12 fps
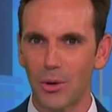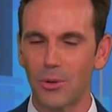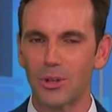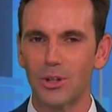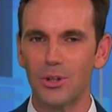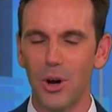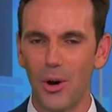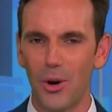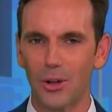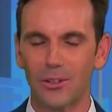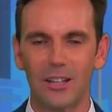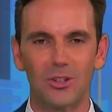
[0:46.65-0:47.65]
it was a
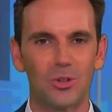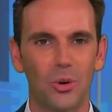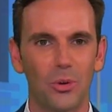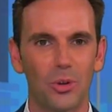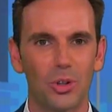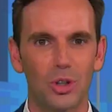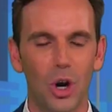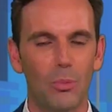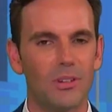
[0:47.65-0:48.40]
dog that stole the show,